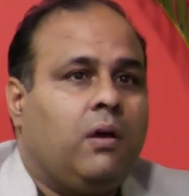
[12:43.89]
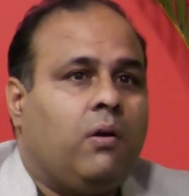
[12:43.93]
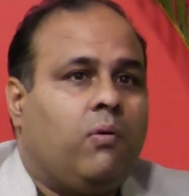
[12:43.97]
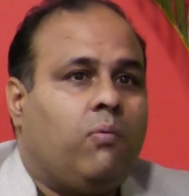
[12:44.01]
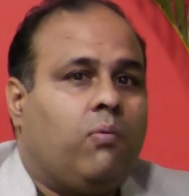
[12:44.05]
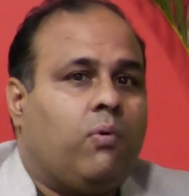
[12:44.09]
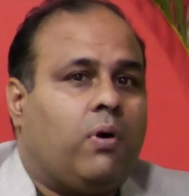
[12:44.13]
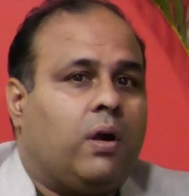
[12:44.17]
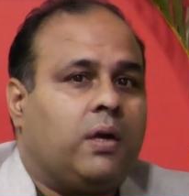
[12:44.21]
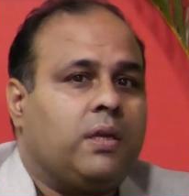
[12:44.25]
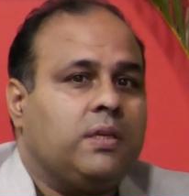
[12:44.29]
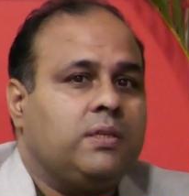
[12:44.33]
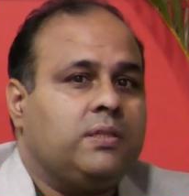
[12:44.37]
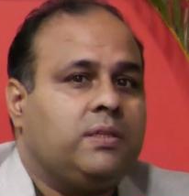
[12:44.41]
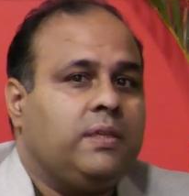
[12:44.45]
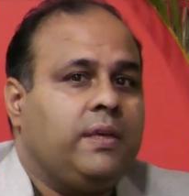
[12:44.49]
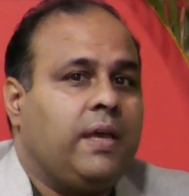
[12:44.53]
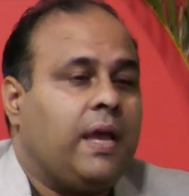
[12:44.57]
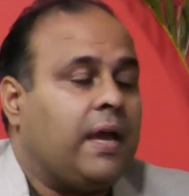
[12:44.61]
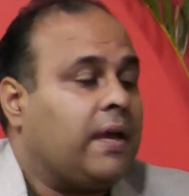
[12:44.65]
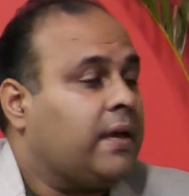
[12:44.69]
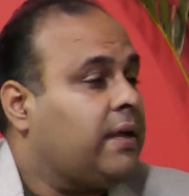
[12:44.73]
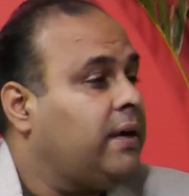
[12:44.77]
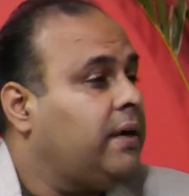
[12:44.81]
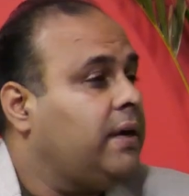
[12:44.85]
What is the
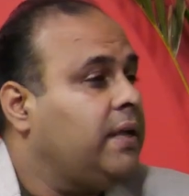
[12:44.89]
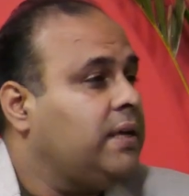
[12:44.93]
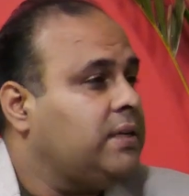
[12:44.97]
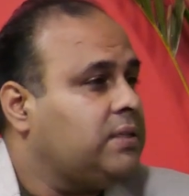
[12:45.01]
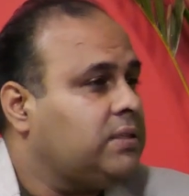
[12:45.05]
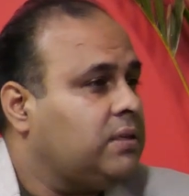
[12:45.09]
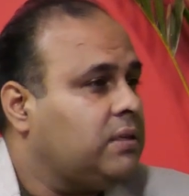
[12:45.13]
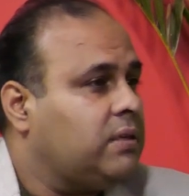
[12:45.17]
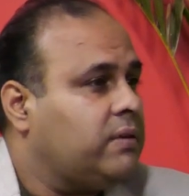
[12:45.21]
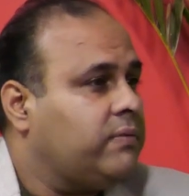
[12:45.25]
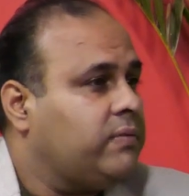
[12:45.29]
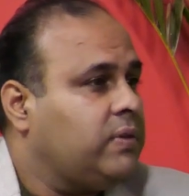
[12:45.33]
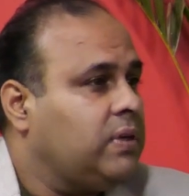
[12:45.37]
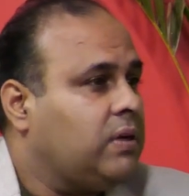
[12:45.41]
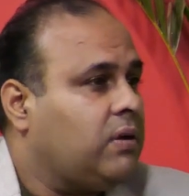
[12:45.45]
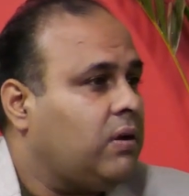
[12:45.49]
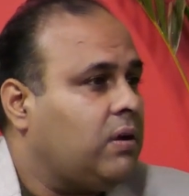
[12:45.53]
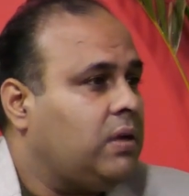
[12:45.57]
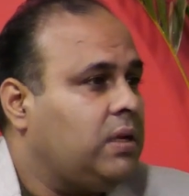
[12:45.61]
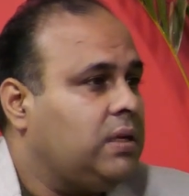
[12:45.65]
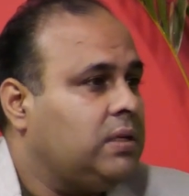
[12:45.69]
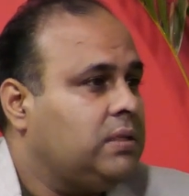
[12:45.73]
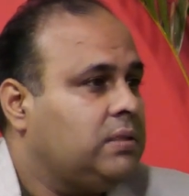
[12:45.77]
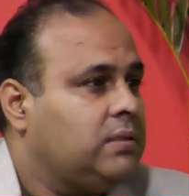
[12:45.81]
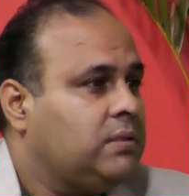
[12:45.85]
accreditation of the
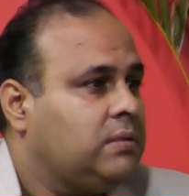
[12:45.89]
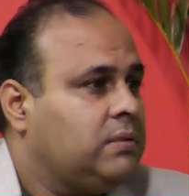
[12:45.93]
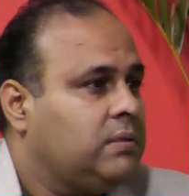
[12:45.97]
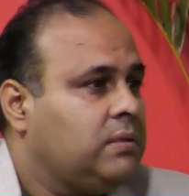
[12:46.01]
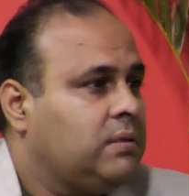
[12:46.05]
college?